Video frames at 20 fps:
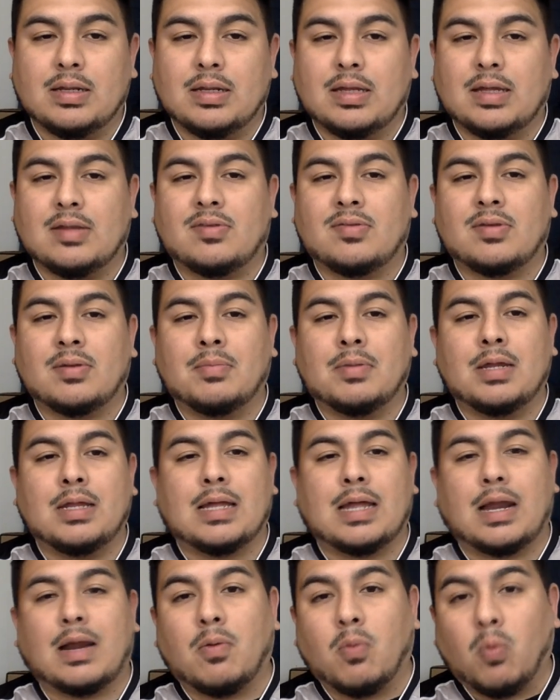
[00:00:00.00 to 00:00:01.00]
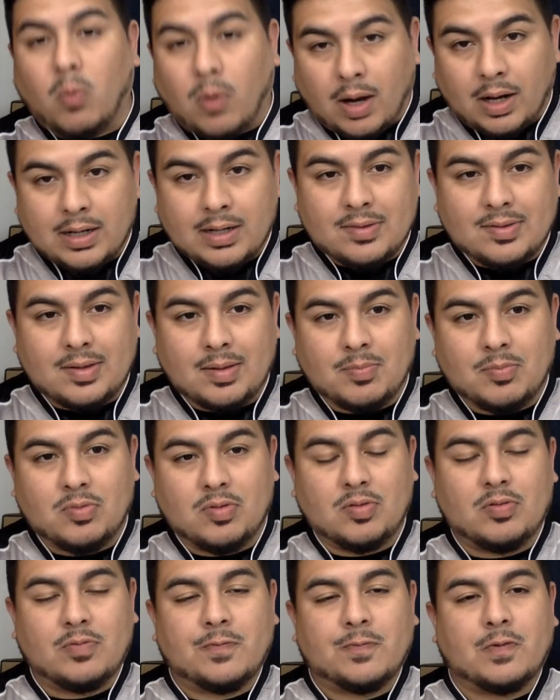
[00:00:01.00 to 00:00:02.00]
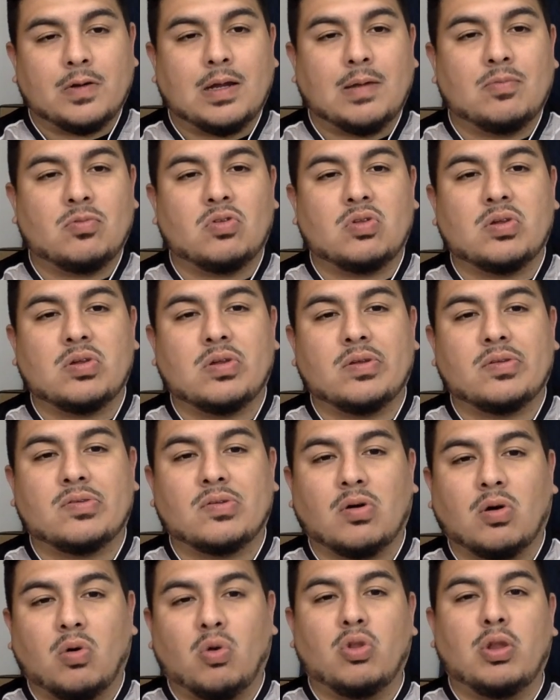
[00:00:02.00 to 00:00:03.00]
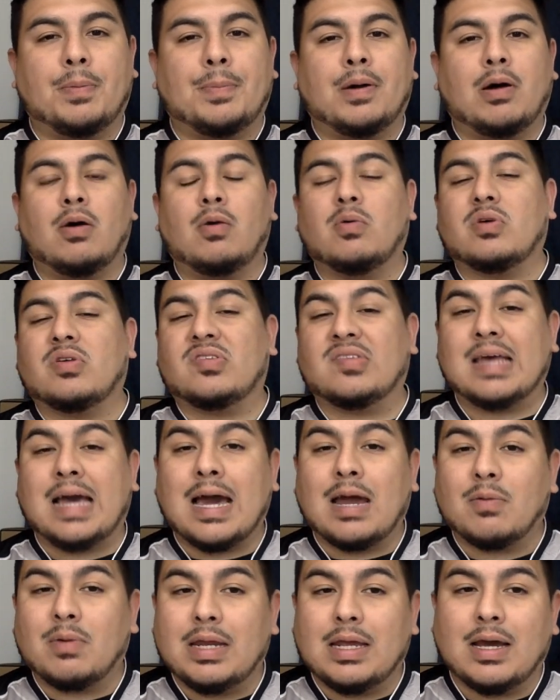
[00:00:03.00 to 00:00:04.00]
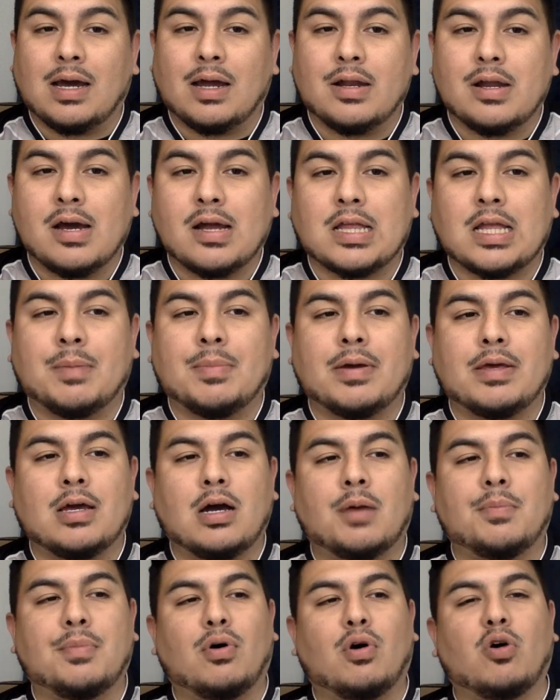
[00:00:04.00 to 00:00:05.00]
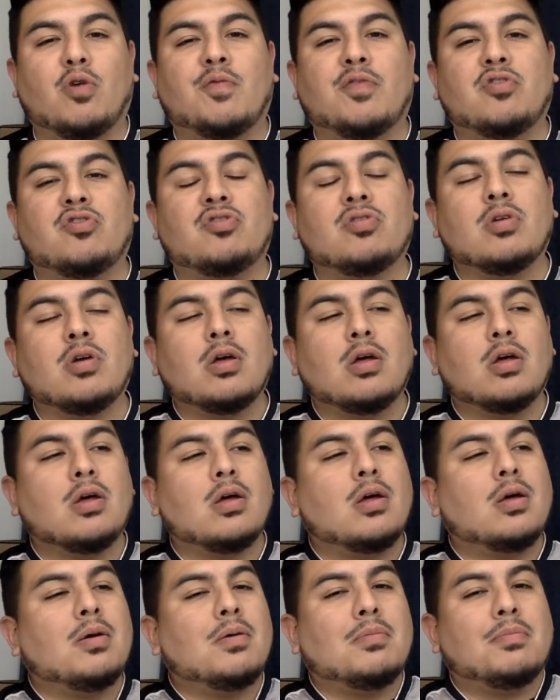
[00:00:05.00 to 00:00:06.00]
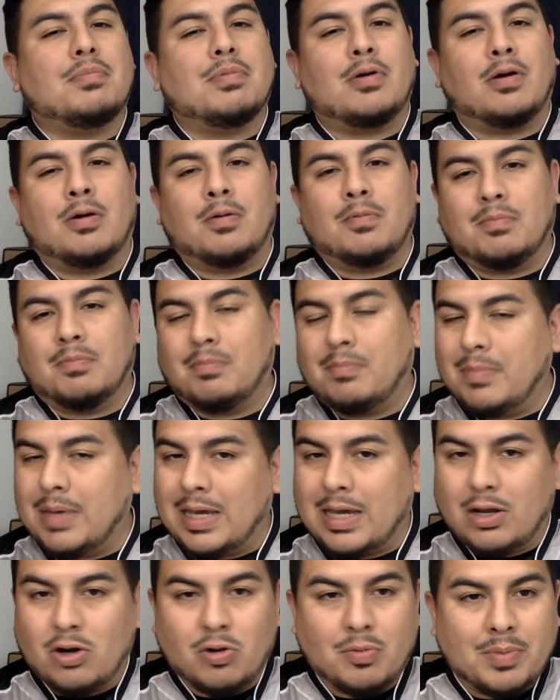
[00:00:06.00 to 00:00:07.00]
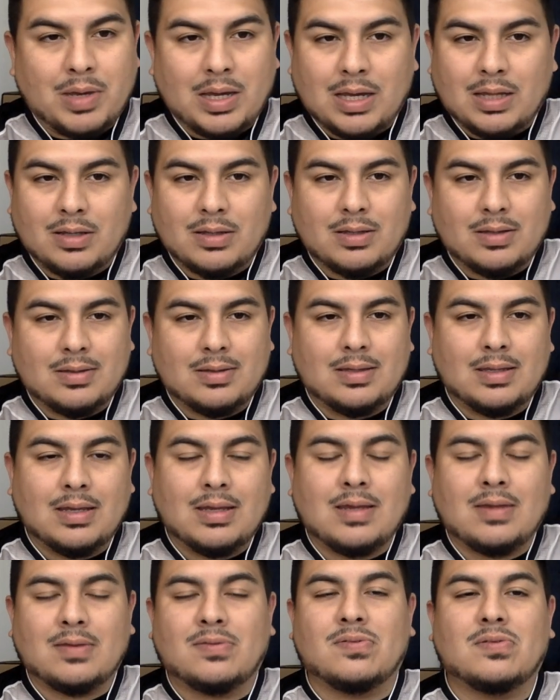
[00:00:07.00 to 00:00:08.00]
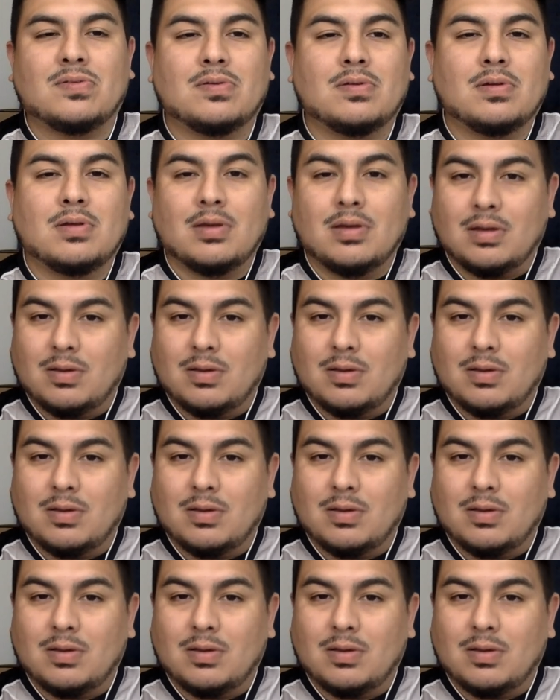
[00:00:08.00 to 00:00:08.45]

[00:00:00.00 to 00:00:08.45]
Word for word: It's somebody that I wanted for him to hold the belt. It was sad when he got knocked out by Jan Błachowicz, but man, oh man, this